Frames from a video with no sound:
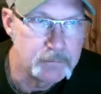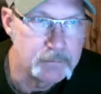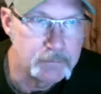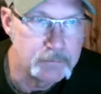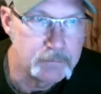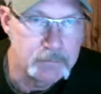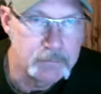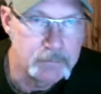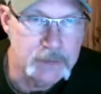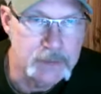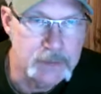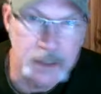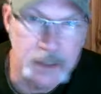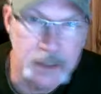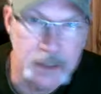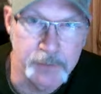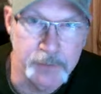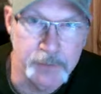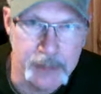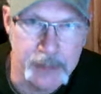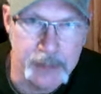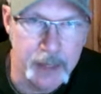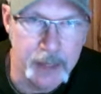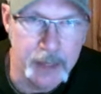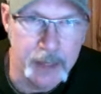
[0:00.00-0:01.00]
something
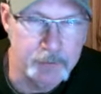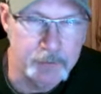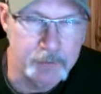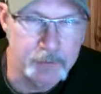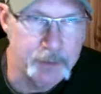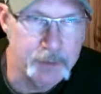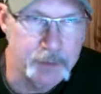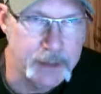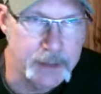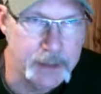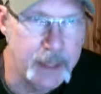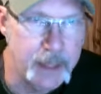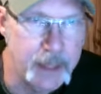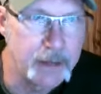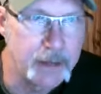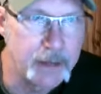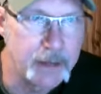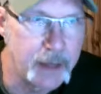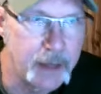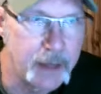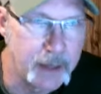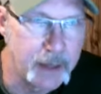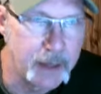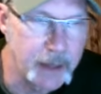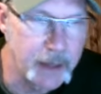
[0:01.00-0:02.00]
out of him again. And
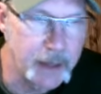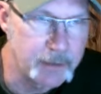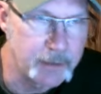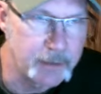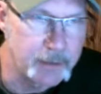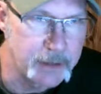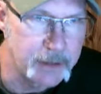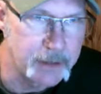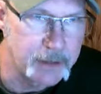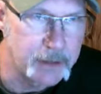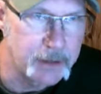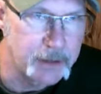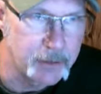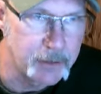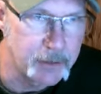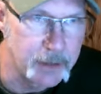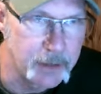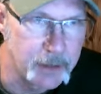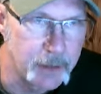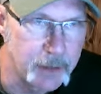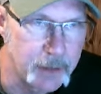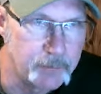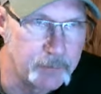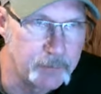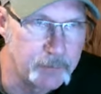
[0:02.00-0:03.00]
I think he'll get
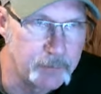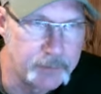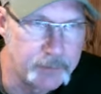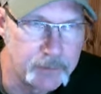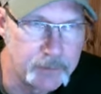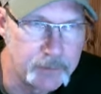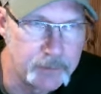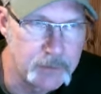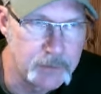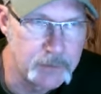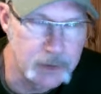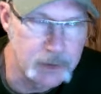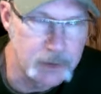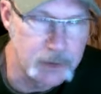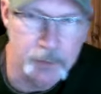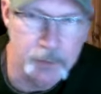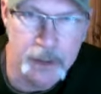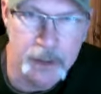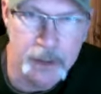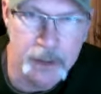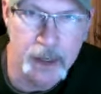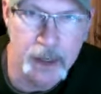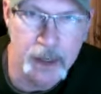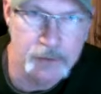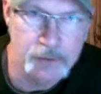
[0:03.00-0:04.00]
him to the
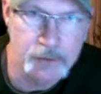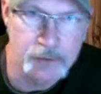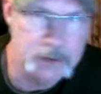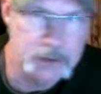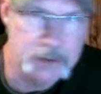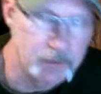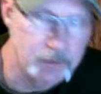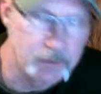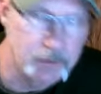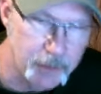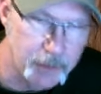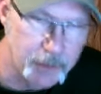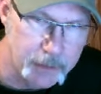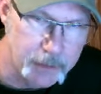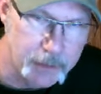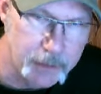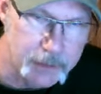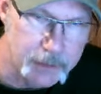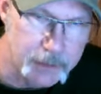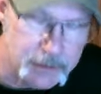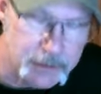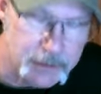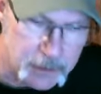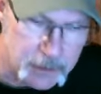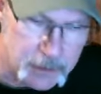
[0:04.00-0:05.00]
playoffs at the very
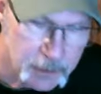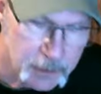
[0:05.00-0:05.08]
least.